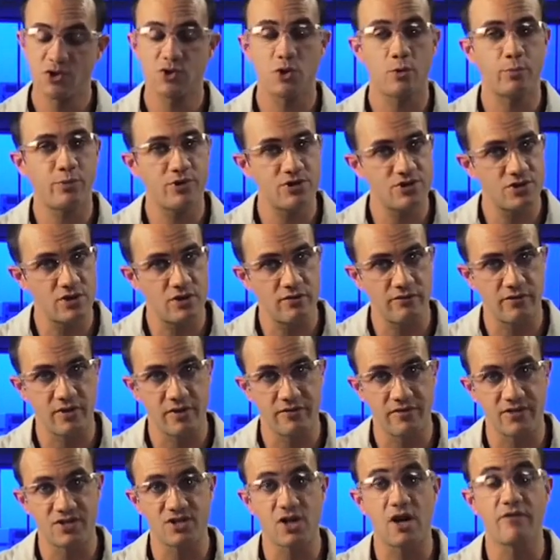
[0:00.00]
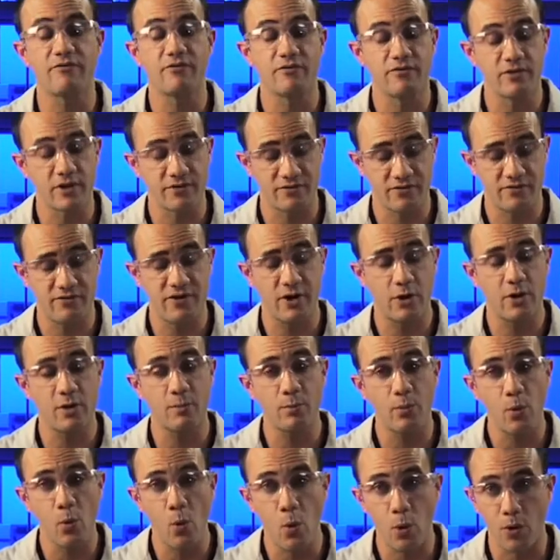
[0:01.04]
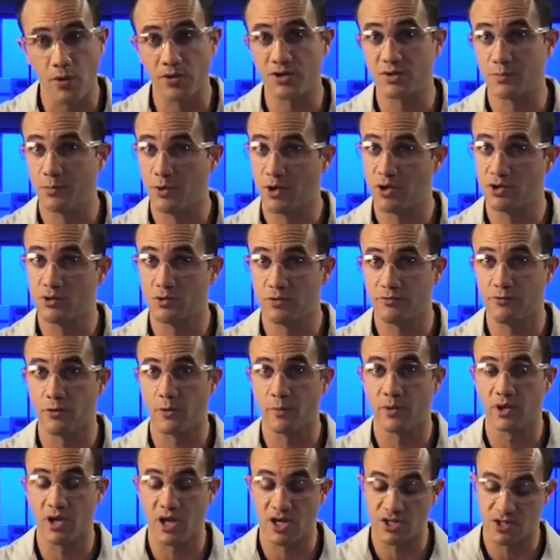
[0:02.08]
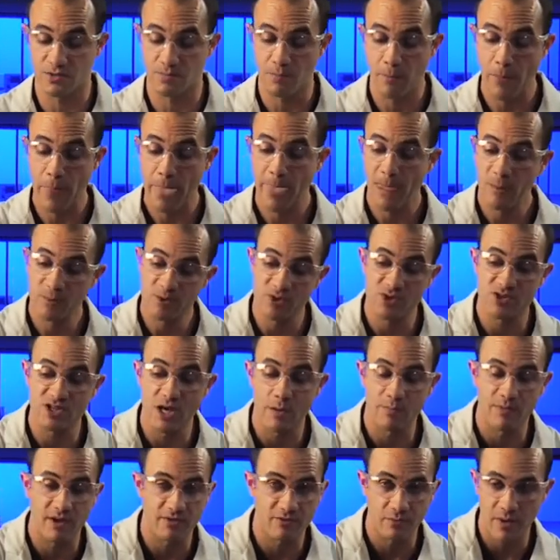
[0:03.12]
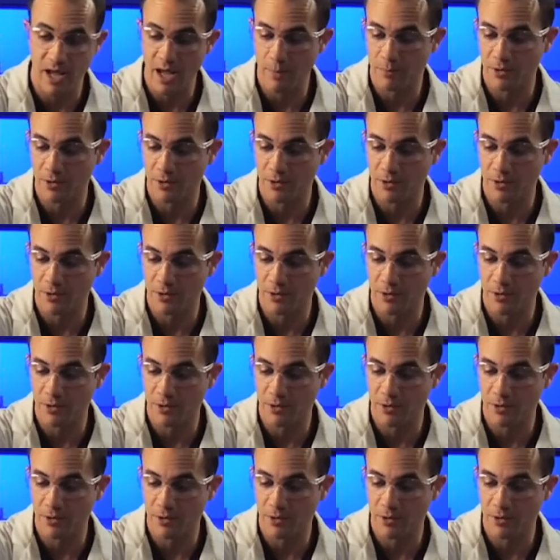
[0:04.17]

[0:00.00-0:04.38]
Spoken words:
So a preservative is often very important to put into a formulation to stop that from